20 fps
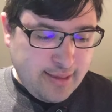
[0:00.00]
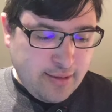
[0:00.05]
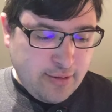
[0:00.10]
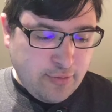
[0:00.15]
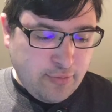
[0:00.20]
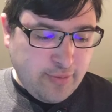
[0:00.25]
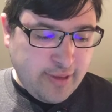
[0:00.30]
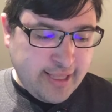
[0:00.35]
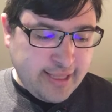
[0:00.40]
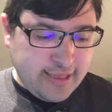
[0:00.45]

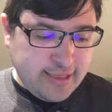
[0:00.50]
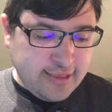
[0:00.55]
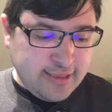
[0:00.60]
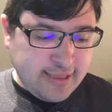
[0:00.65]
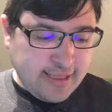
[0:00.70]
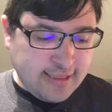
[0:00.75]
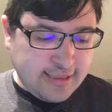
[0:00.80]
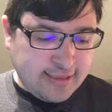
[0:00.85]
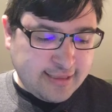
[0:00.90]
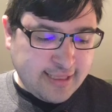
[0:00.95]
winds
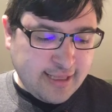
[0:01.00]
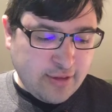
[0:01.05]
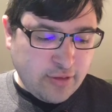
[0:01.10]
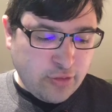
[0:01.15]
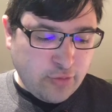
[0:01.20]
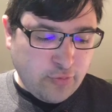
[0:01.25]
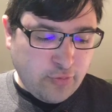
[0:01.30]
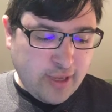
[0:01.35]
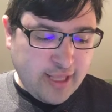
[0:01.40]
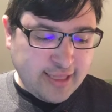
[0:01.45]

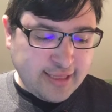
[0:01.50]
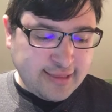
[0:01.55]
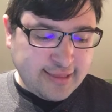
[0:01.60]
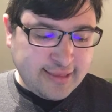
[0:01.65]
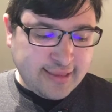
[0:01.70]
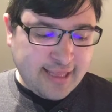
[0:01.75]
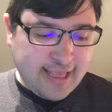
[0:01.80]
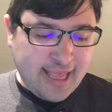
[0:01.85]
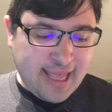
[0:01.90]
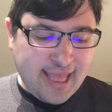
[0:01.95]
southwest
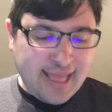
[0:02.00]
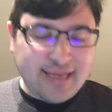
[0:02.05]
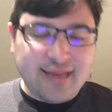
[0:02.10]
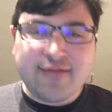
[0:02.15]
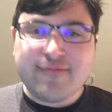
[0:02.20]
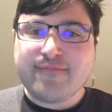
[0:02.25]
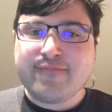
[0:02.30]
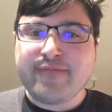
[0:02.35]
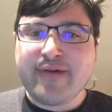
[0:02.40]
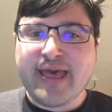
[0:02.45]
at
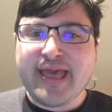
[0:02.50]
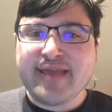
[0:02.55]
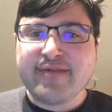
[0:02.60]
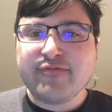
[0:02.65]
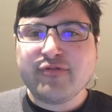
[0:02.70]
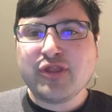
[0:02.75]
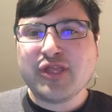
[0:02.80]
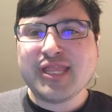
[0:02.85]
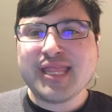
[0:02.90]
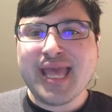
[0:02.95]
5
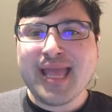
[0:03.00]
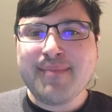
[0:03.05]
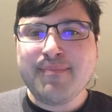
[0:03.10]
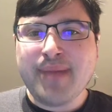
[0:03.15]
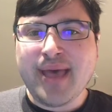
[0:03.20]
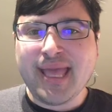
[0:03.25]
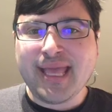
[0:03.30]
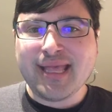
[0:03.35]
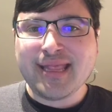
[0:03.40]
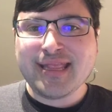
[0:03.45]
to 10
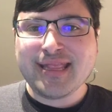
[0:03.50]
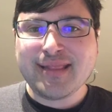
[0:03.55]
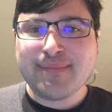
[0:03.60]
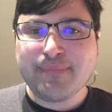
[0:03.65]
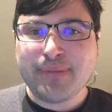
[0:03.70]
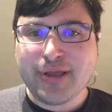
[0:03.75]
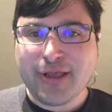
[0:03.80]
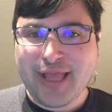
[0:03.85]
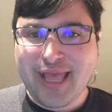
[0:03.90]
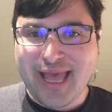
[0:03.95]
miles
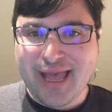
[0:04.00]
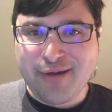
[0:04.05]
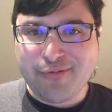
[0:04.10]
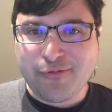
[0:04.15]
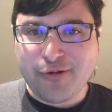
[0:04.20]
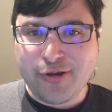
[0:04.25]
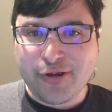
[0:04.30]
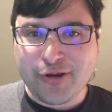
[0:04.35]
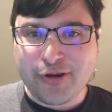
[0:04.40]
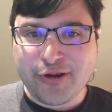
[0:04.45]
per hour.